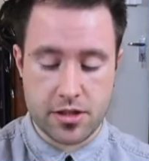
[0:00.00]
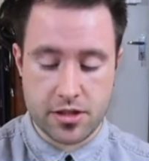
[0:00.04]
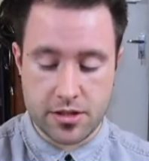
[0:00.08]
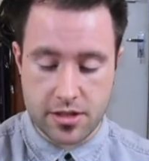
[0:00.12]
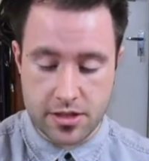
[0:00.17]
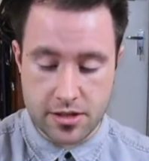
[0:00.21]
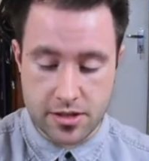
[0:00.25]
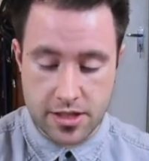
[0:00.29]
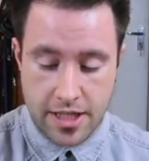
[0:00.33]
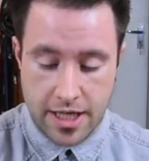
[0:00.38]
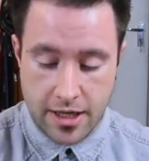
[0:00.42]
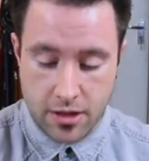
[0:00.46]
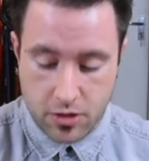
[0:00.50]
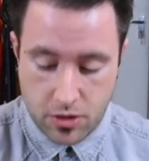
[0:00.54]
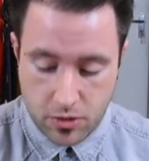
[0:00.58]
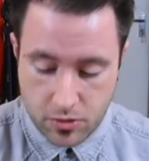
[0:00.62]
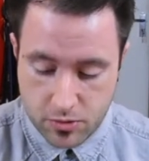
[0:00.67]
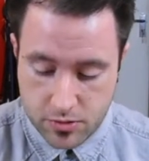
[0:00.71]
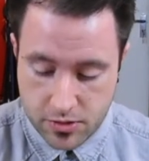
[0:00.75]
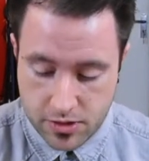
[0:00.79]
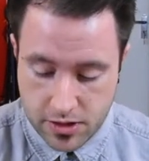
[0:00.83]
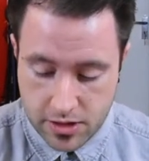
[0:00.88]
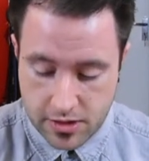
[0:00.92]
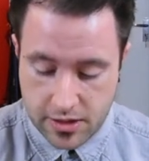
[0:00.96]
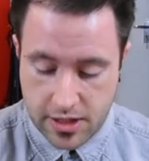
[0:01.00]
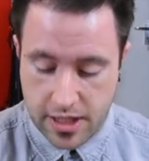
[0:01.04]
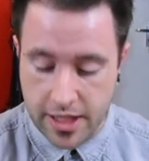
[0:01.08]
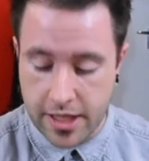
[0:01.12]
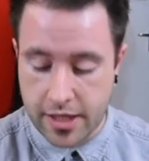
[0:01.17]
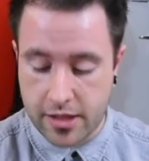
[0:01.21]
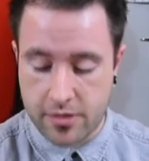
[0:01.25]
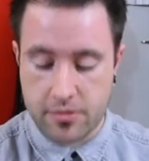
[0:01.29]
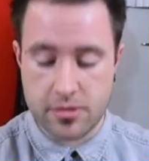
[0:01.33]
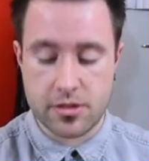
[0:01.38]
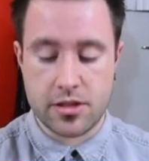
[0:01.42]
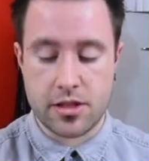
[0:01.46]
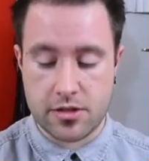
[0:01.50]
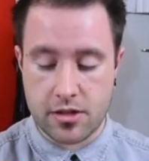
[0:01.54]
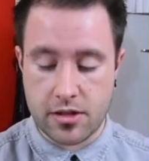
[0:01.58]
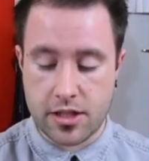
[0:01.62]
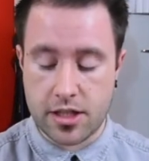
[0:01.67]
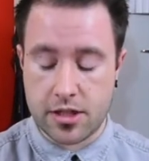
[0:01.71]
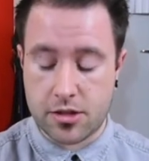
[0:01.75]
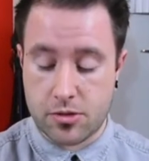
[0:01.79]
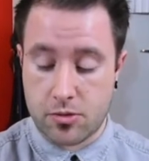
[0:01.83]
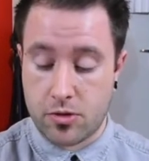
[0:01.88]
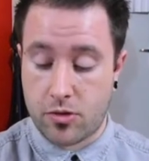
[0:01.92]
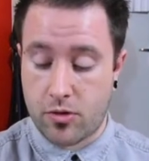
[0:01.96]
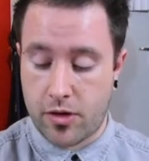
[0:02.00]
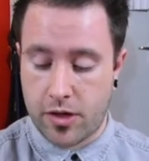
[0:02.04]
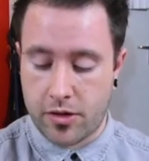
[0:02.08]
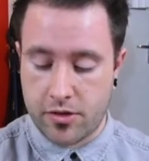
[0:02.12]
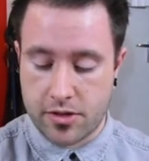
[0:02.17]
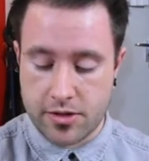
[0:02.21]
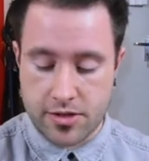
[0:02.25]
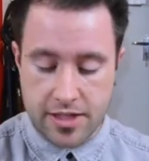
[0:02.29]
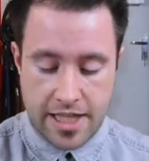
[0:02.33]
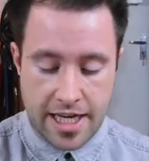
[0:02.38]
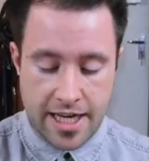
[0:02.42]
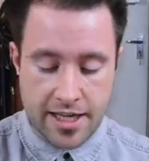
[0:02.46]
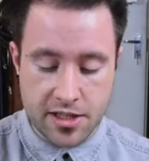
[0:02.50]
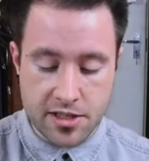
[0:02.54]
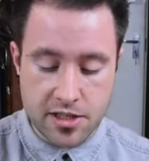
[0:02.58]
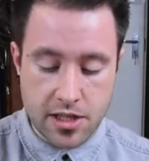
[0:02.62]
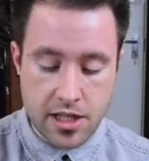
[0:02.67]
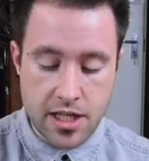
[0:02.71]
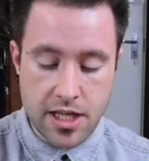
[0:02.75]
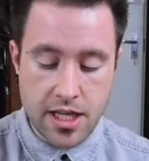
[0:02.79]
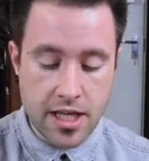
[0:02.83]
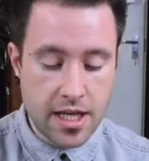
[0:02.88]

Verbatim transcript: as it's now called, since they decided to agree on a standard.